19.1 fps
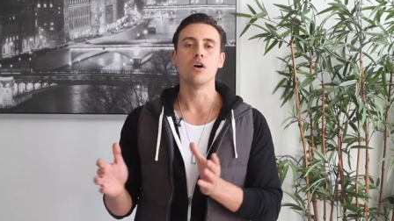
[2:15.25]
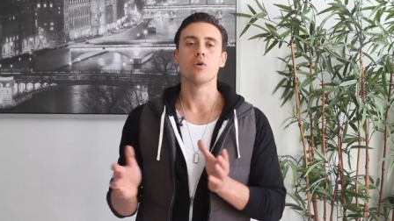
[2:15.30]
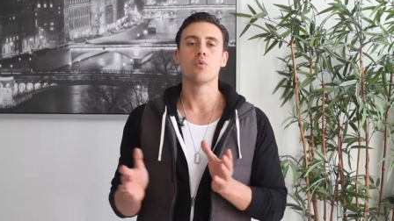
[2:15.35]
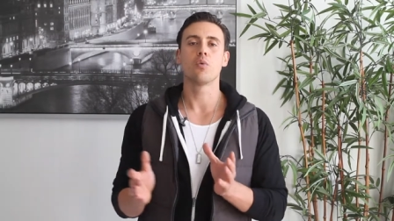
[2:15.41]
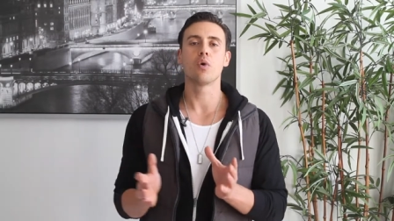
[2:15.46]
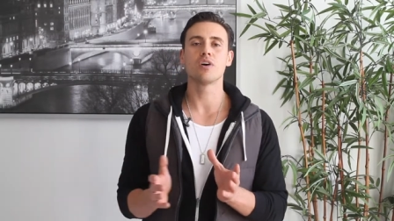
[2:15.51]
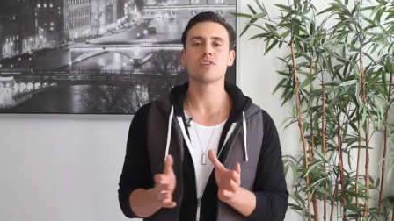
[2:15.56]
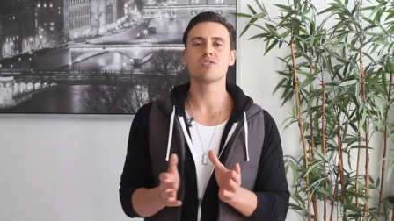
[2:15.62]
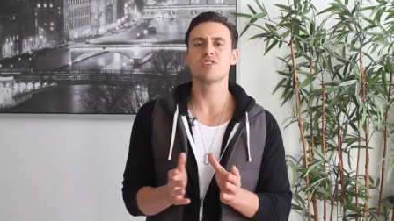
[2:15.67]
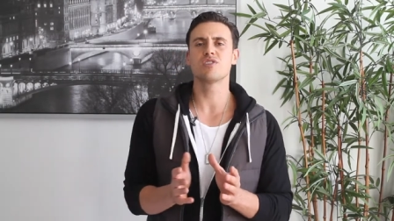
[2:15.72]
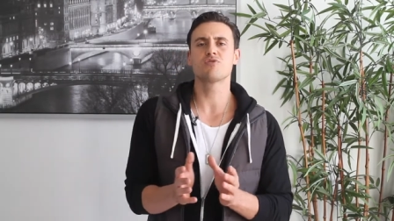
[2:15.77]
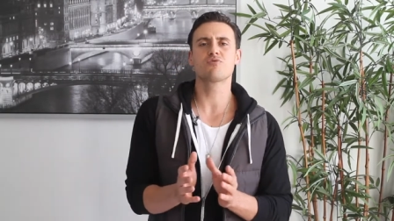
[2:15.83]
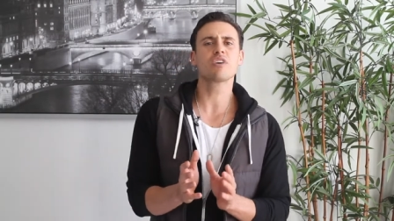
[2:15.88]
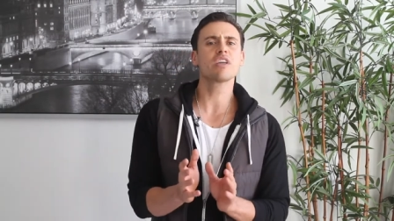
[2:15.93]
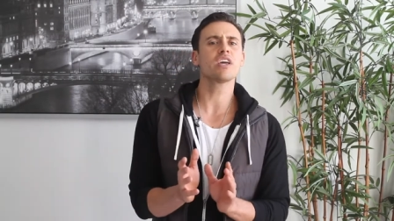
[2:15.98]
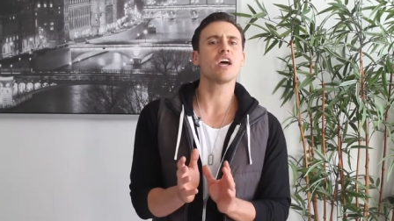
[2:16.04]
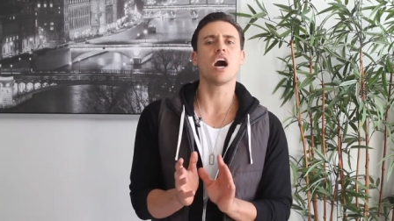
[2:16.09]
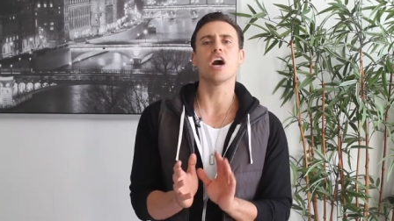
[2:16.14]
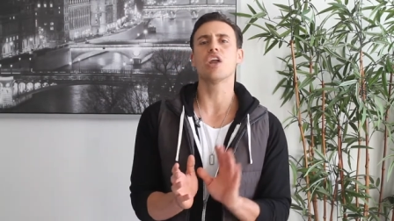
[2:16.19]
was these
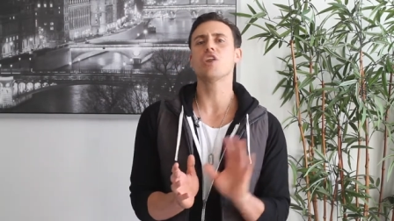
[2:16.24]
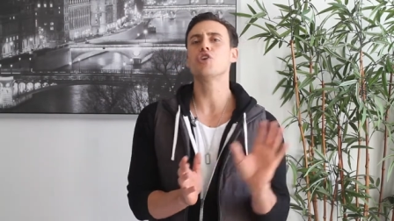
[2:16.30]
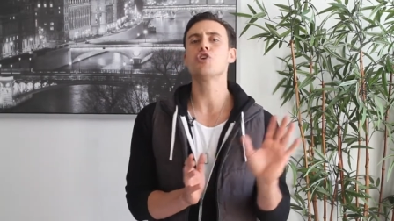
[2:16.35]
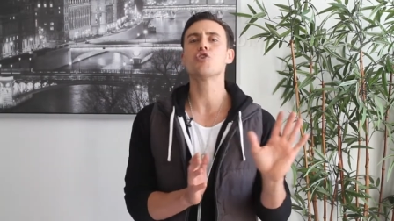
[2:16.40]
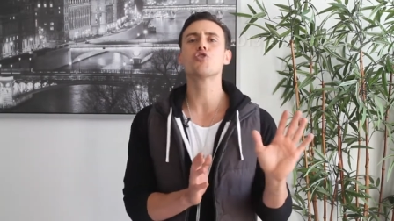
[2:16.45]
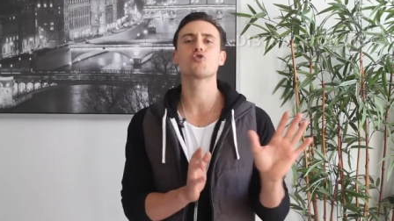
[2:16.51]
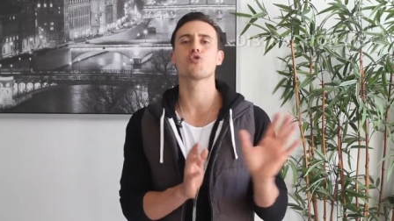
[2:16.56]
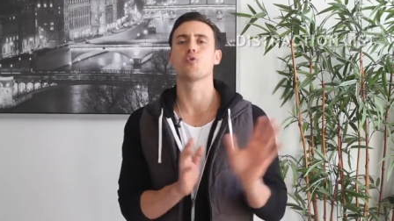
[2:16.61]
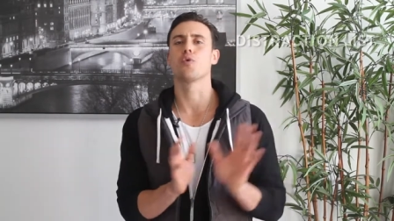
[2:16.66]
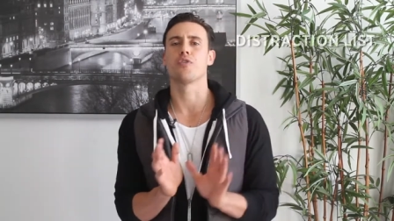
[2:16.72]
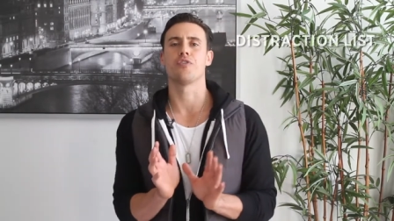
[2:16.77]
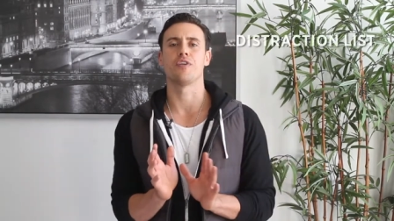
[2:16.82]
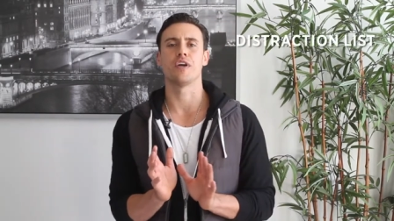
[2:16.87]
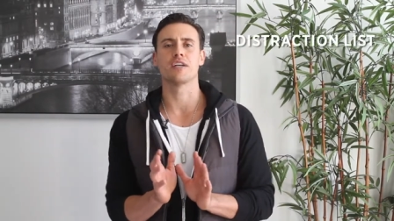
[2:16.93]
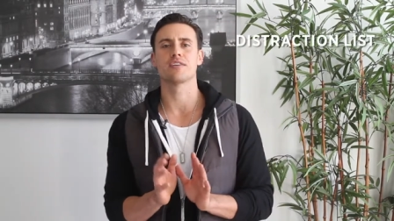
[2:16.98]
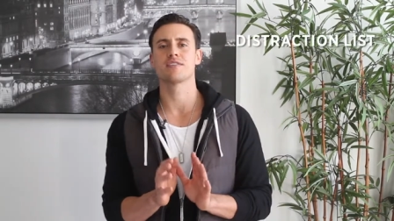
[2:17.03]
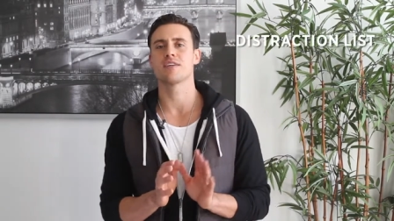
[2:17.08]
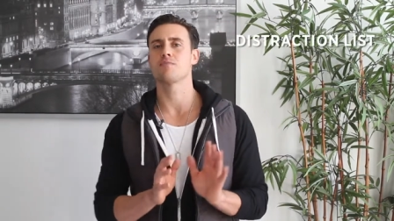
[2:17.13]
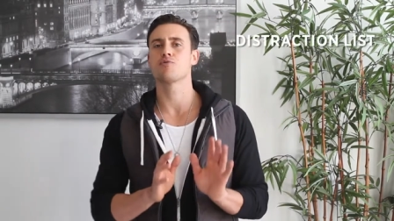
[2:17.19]
really unusual
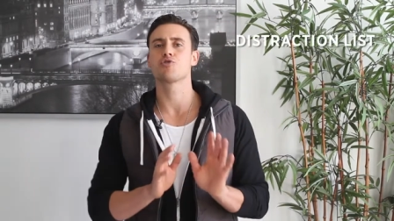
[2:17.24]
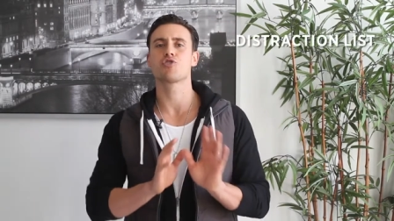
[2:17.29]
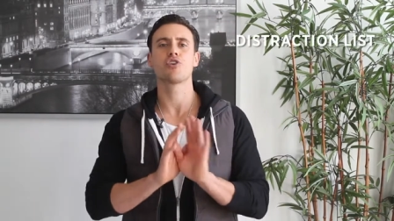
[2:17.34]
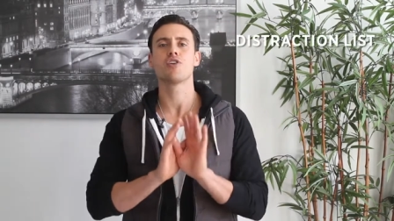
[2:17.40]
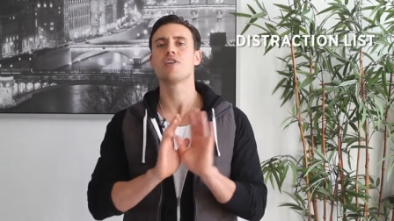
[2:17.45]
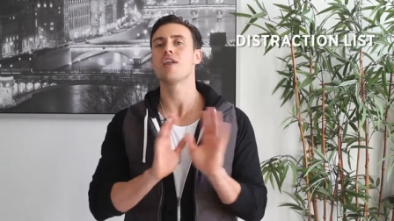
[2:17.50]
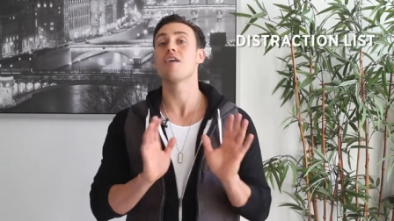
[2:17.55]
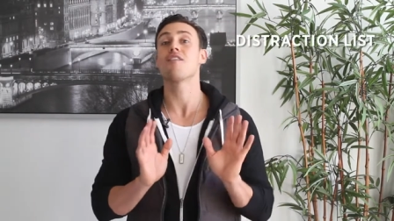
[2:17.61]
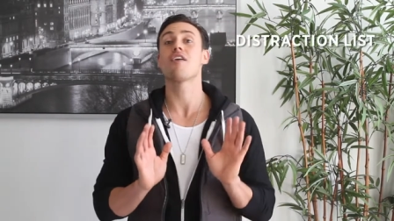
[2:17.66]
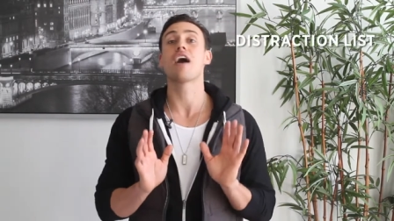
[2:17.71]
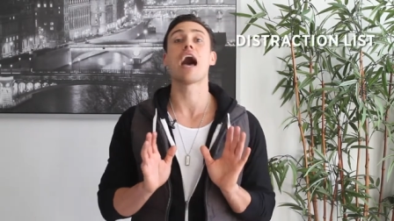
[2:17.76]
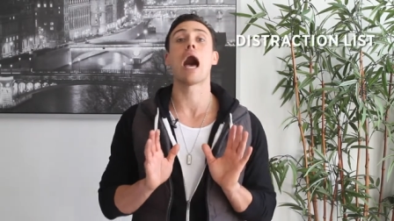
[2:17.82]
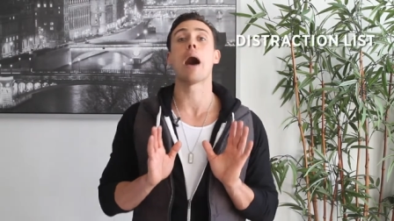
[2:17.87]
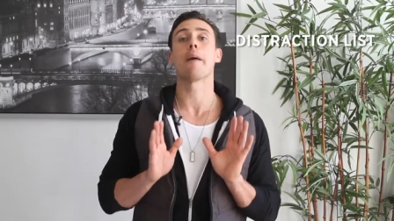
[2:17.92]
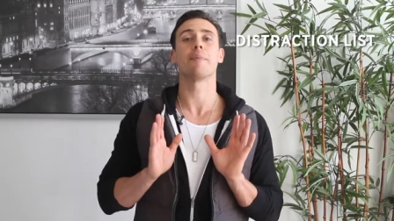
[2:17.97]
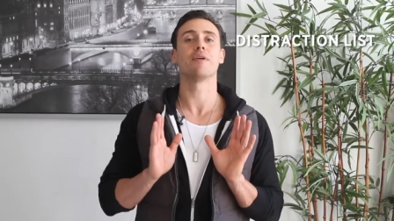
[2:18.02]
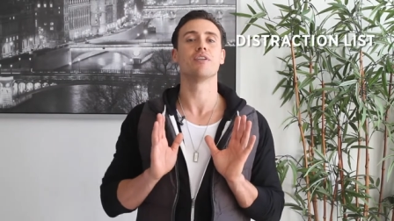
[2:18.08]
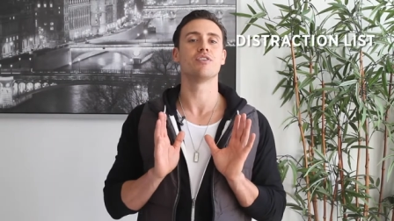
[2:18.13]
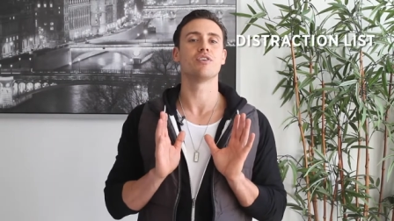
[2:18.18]
things that I'm sure never
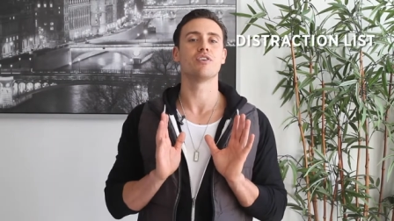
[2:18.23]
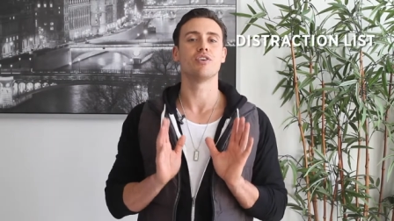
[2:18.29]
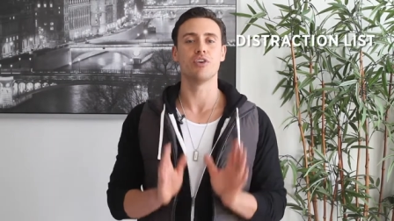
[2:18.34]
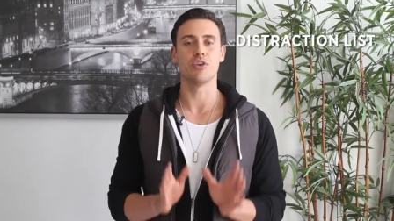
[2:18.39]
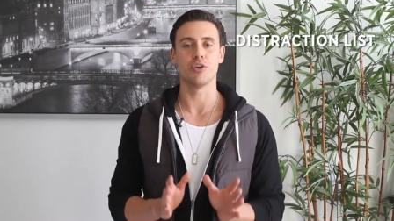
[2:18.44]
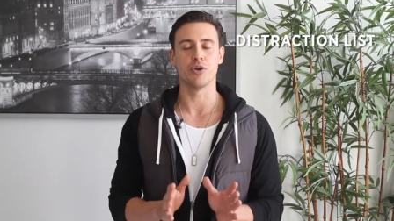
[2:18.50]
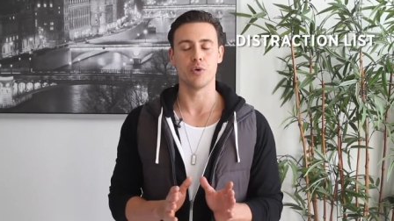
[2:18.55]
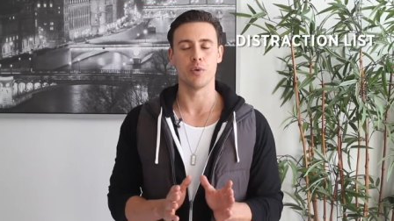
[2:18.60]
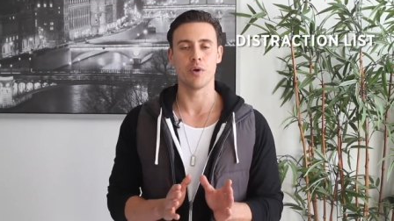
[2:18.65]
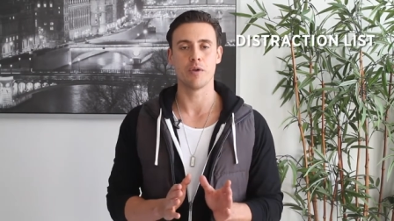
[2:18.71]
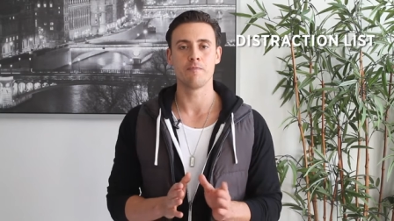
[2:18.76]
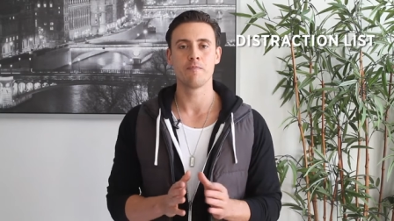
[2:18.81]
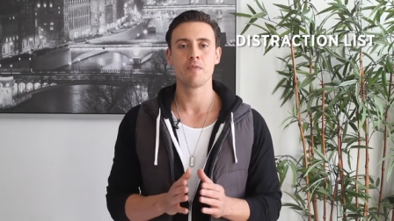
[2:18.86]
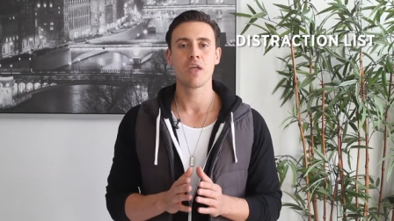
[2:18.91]
happened to you. And